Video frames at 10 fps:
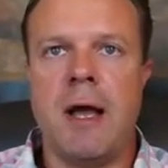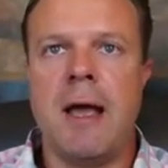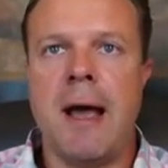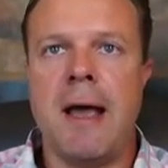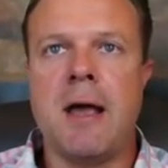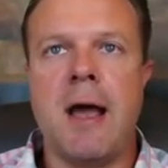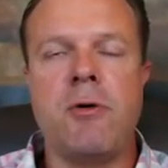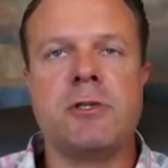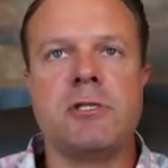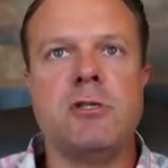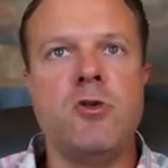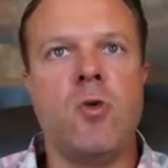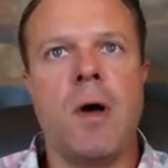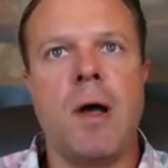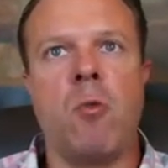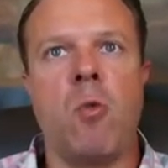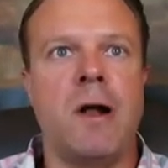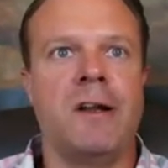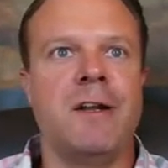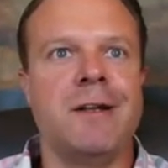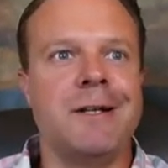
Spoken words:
I always knew I wanted it.